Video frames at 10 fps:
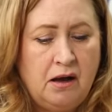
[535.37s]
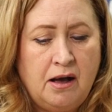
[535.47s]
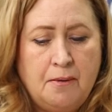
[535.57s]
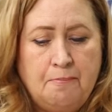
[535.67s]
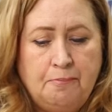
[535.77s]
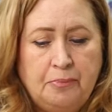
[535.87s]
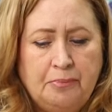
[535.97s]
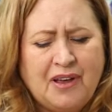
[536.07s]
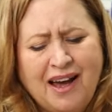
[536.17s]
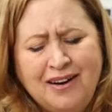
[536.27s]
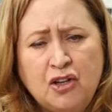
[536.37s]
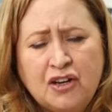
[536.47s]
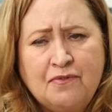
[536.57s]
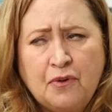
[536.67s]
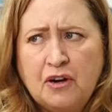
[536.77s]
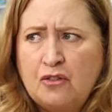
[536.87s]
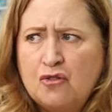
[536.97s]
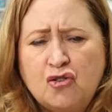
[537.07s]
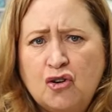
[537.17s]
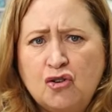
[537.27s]
um, kind of looking for
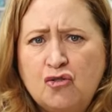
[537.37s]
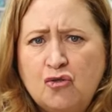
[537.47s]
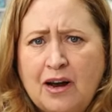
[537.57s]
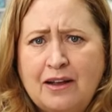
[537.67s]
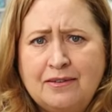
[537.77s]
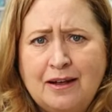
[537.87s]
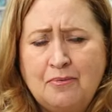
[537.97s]
another church dress.